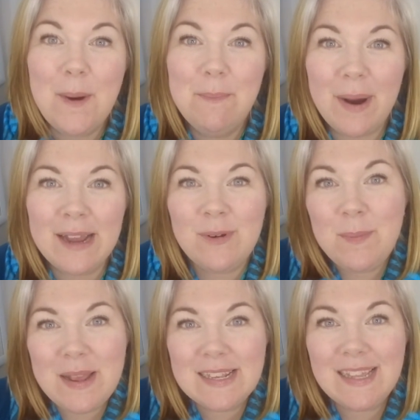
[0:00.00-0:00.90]
but we
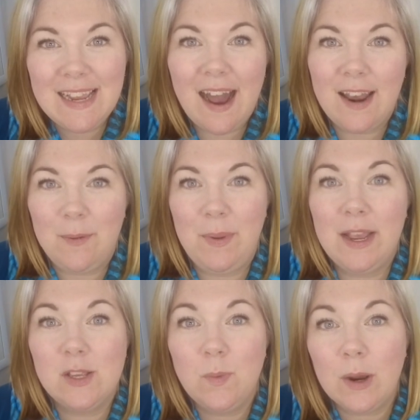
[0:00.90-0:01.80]
basically got it
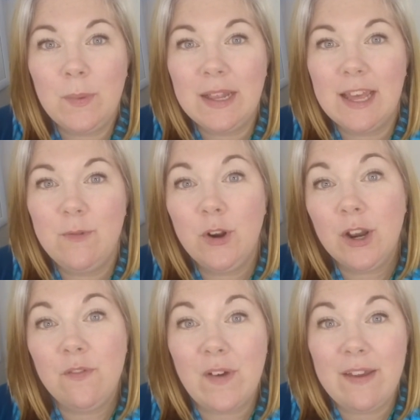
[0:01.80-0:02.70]
because where we live, we
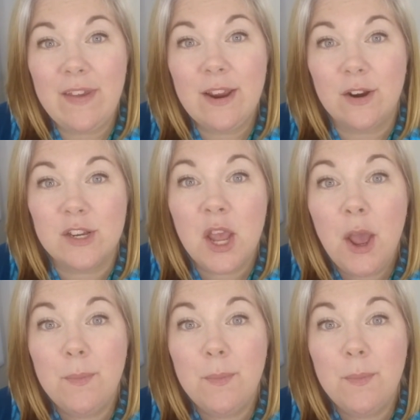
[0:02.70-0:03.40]
don't have 5 acres,